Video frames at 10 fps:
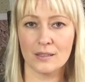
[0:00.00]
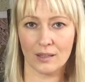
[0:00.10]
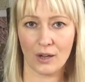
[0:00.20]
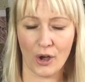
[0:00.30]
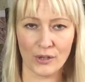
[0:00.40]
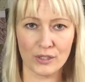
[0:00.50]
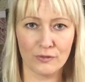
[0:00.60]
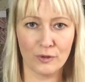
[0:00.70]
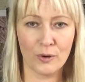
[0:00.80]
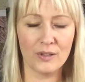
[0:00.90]
the cost
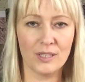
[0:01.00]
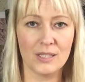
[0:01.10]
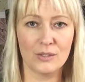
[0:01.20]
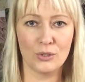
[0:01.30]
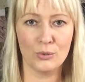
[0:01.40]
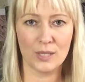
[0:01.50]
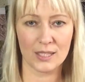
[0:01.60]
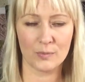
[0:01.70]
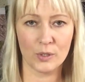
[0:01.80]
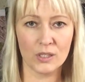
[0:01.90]
for these two
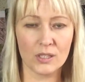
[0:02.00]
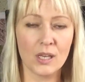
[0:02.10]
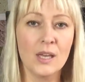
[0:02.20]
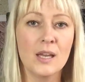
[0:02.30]
test books,